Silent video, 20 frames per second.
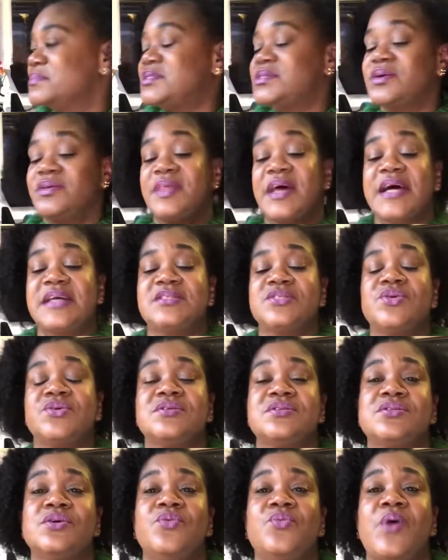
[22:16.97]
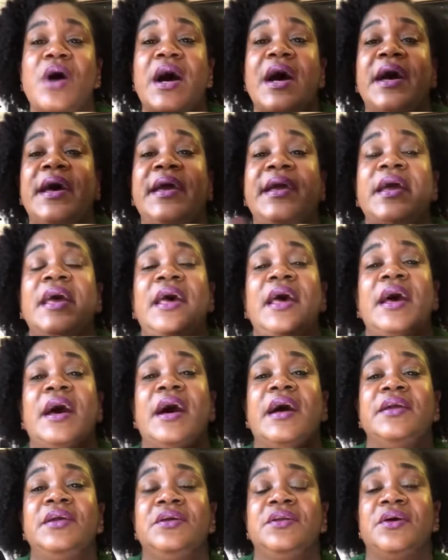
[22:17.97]
that's also why,
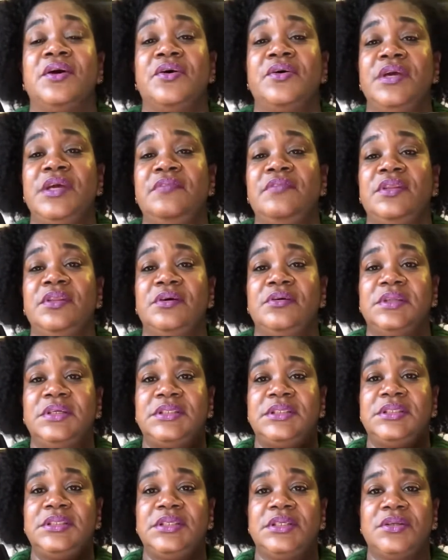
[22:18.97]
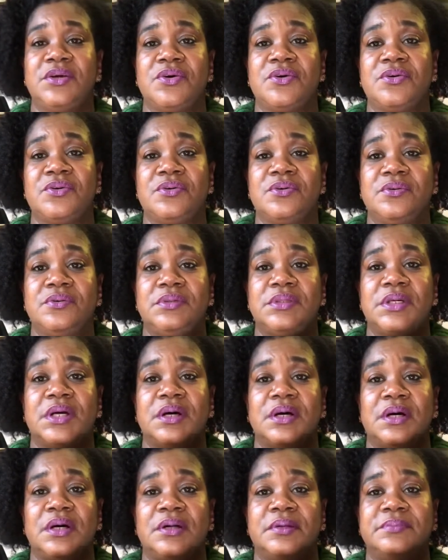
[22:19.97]
even though this is an old
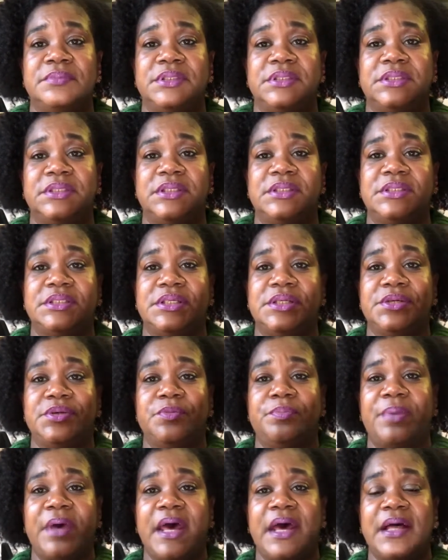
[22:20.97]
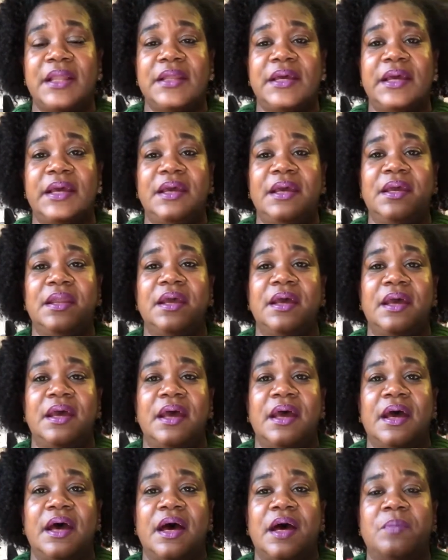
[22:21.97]
discontinued palette,
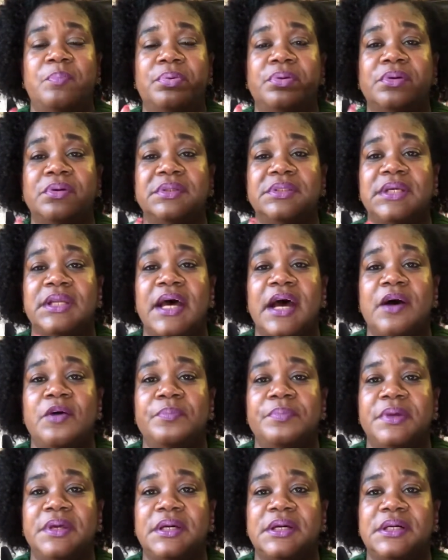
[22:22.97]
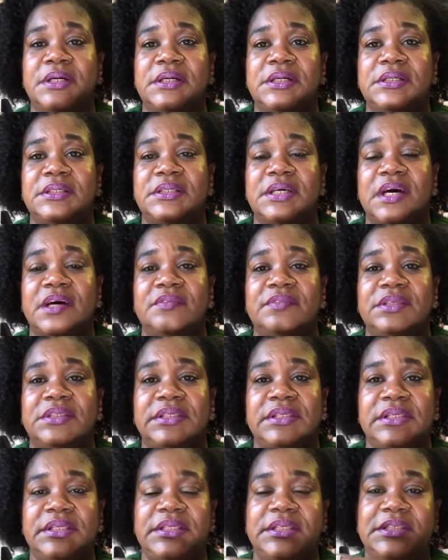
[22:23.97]
I pulled it out because
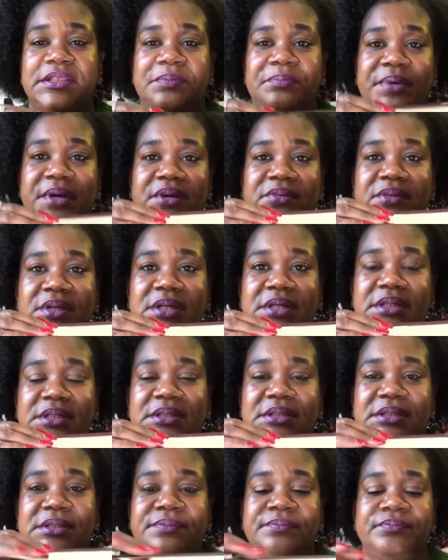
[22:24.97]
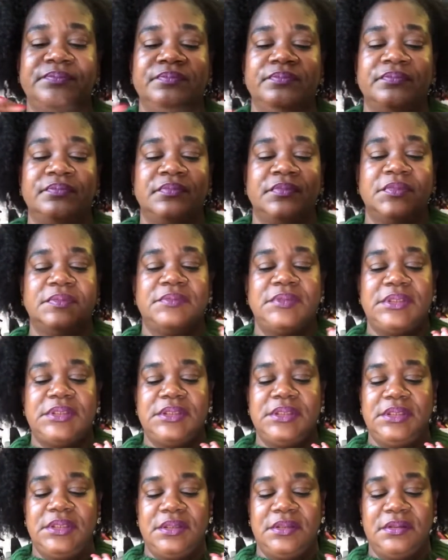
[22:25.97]
obviously these berries, let me
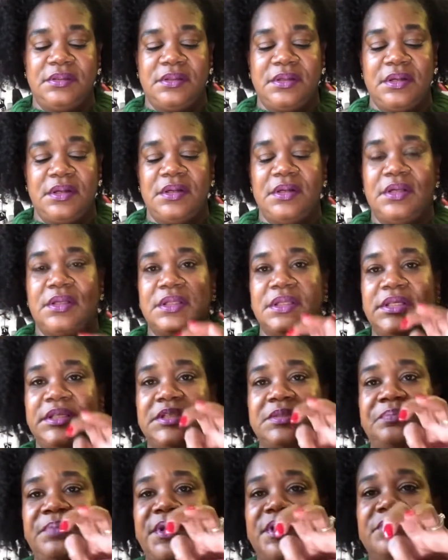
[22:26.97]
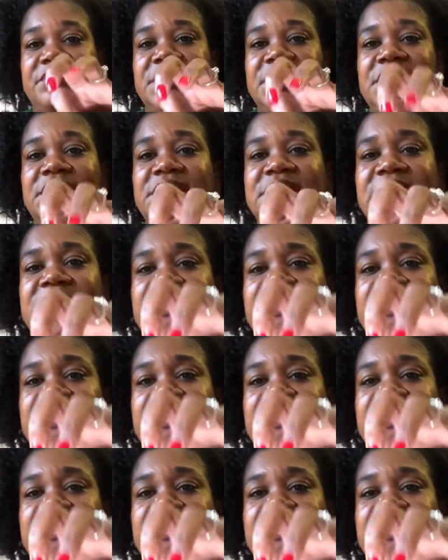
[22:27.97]
see, these berries, they